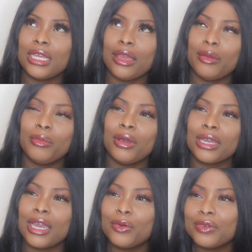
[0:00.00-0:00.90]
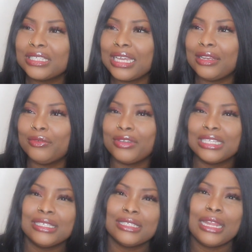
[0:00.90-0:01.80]
Markel was in
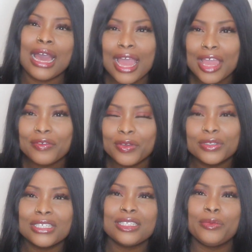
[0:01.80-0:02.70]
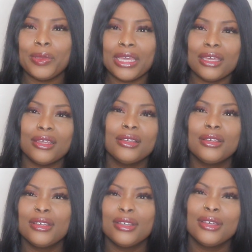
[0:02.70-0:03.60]
Reese's live. It was just a bit
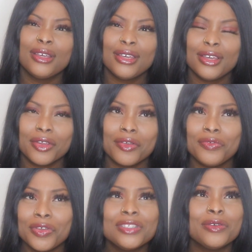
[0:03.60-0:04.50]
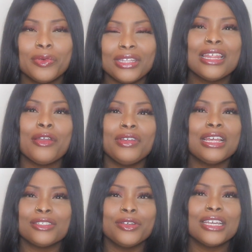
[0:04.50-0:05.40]
confusing, but then I
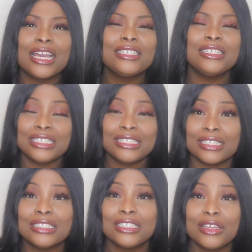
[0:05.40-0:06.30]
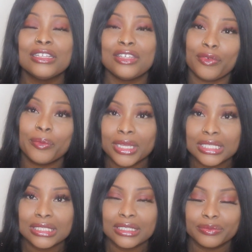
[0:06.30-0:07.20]
realized, no, that actually this is a different
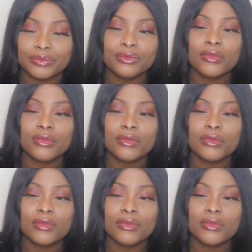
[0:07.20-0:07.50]
person.